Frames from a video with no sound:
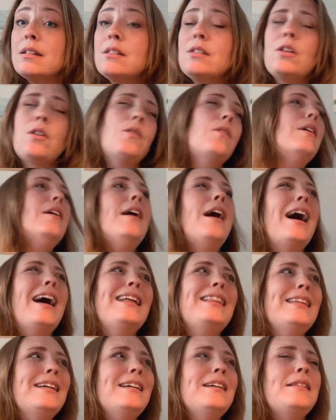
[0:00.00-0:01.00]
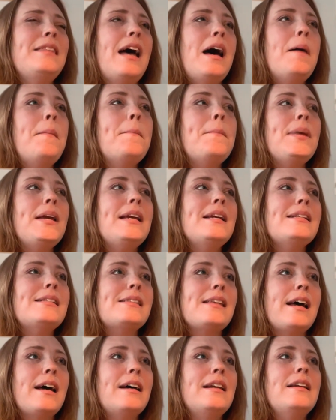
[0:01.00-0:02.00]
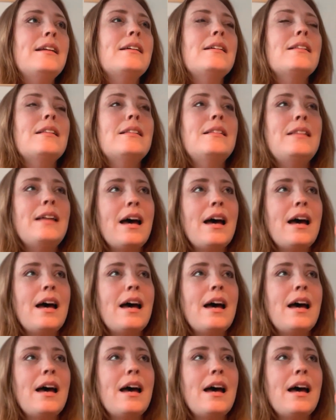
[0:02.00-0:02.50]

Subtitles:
So I think that being said,